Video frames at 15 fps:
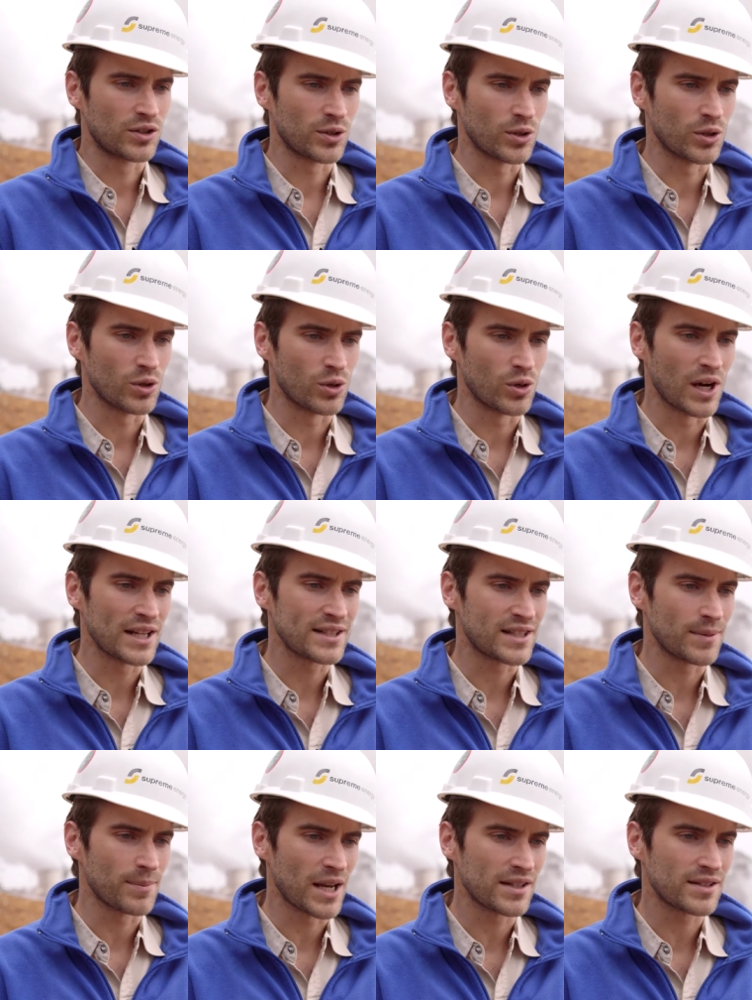to
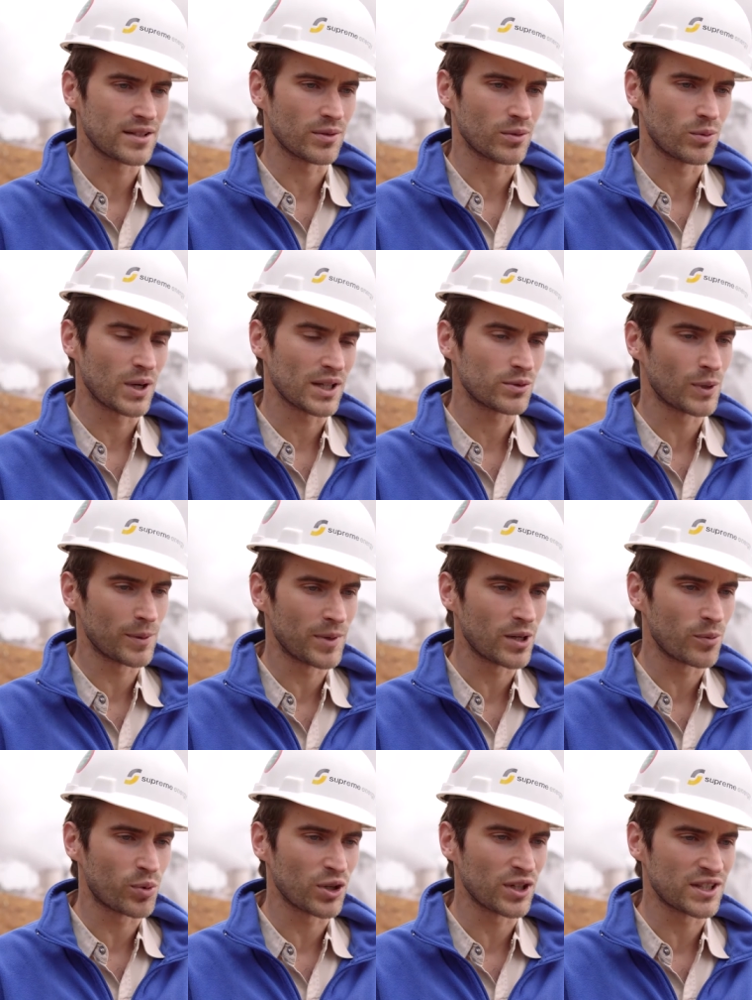estimate what will be
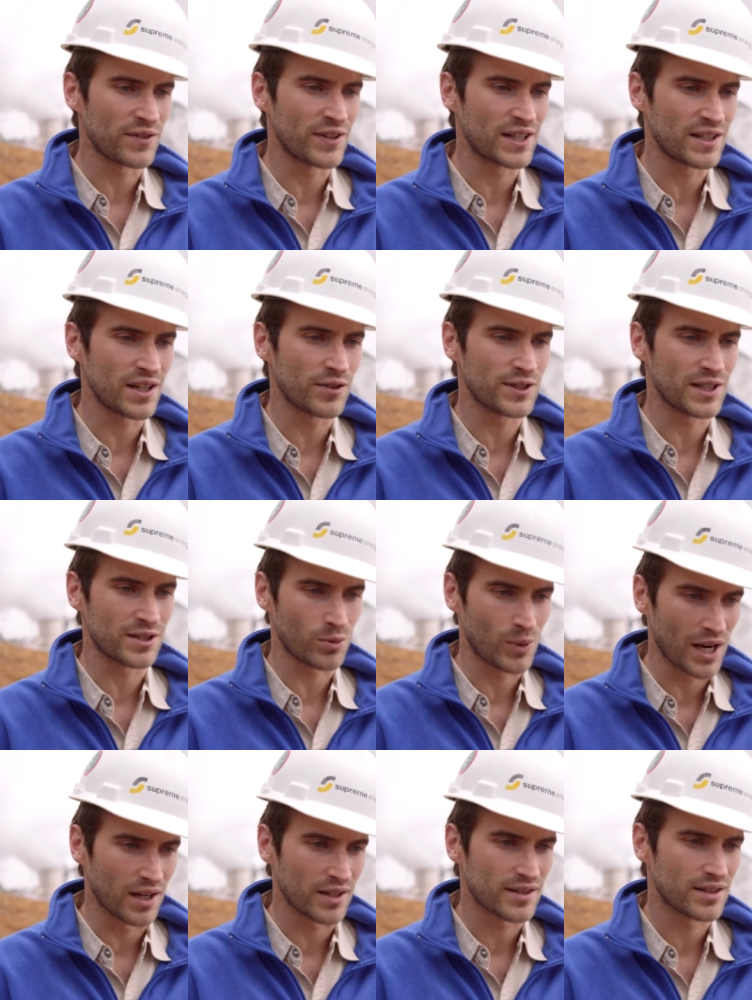the productivity of these
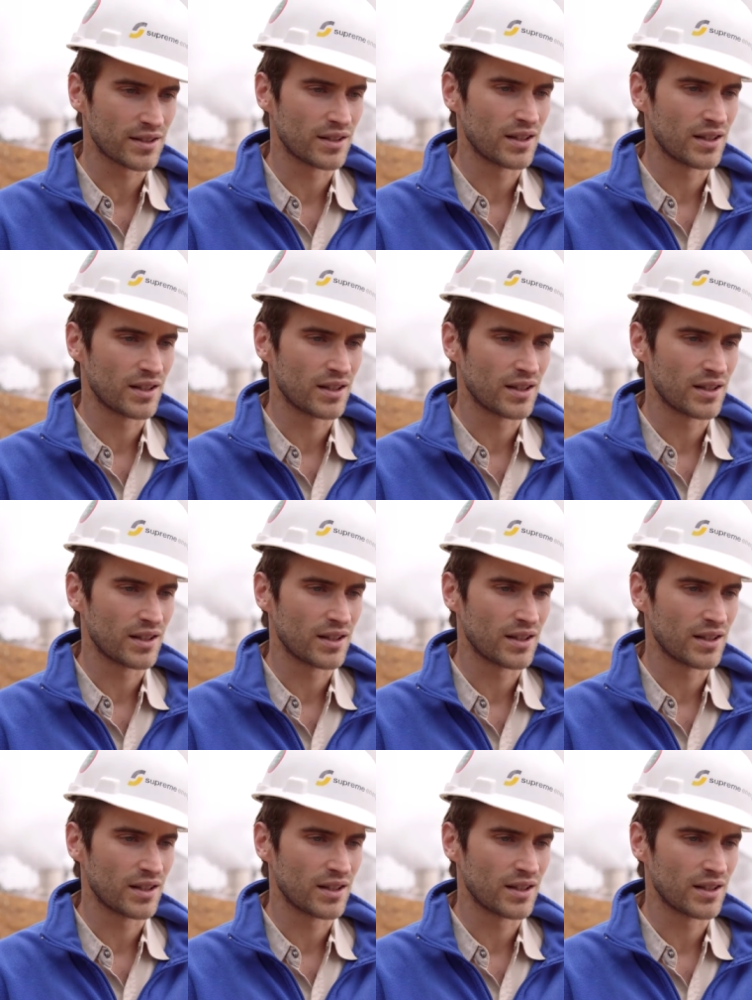wells.